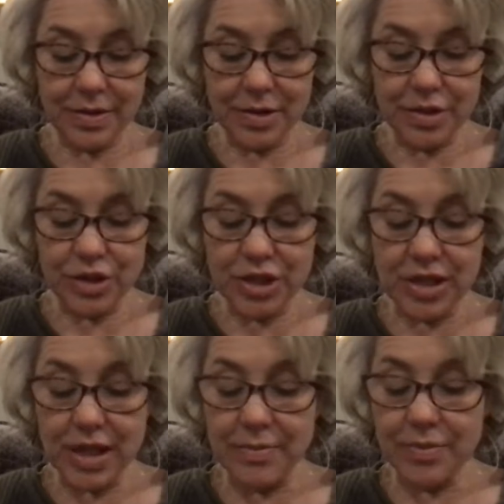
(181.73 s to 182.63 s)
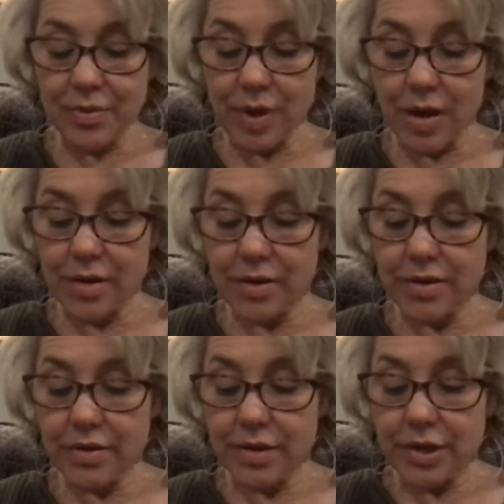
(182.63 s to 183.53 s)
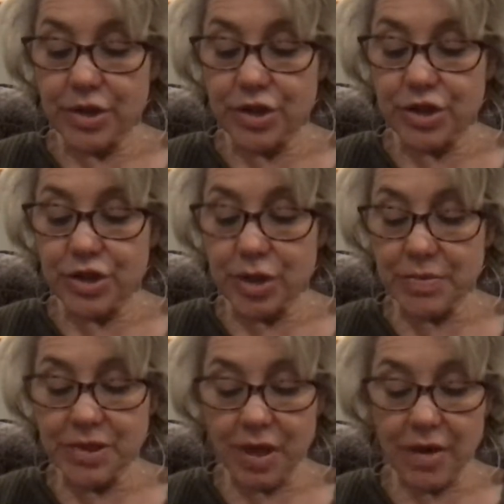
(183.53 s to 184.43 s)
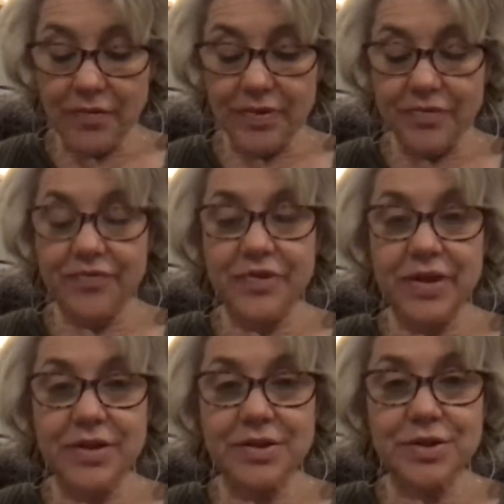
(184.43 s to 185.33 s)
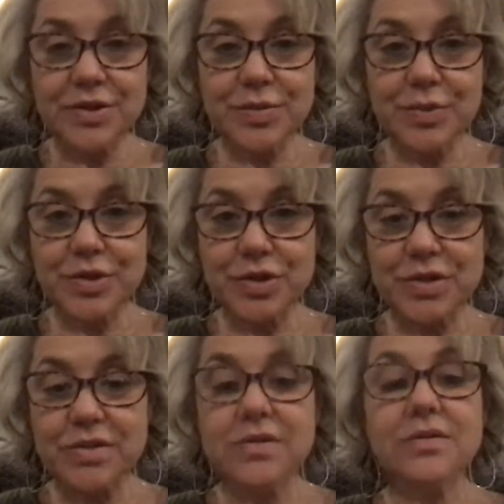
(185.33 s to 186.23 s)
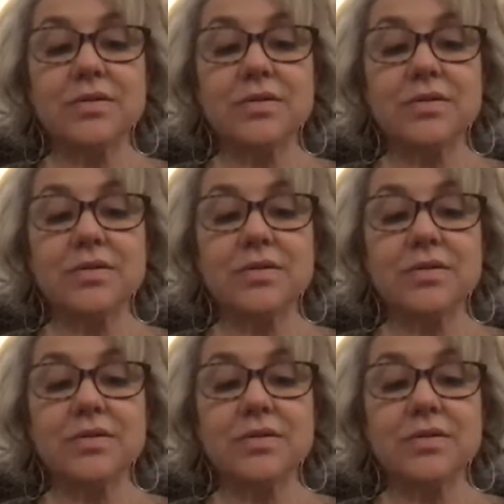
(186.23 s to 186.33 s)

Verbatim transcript: She climbed the rock. She jumped off and fell into the bushes.